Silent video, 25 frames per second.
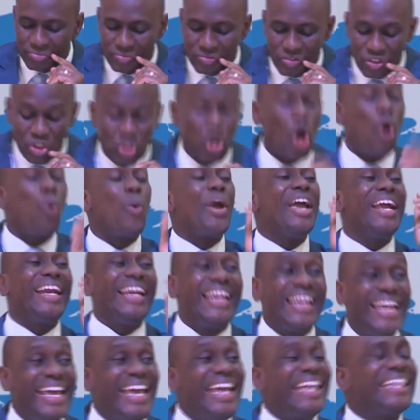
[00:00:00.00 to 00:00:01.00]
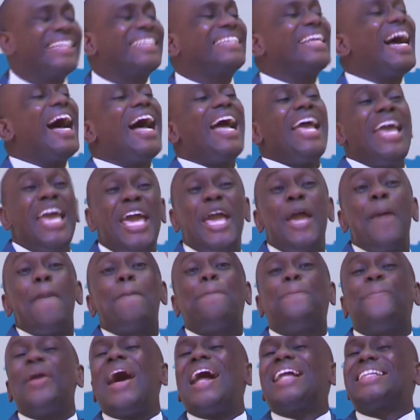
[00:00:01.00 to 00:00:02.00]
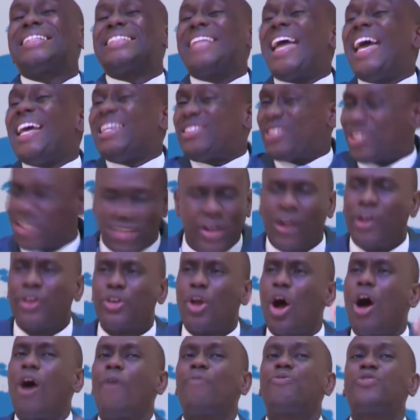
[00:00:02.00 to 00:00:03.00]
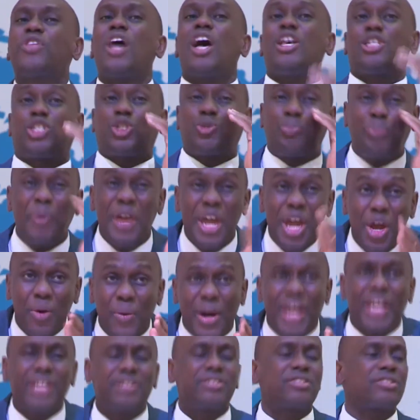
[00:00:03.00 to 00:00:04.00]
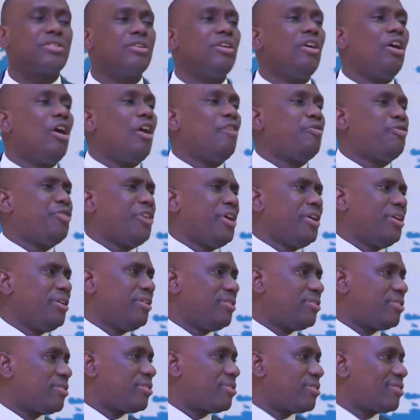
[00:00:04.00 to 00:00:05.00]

So we need the impartation of the spirit of faith.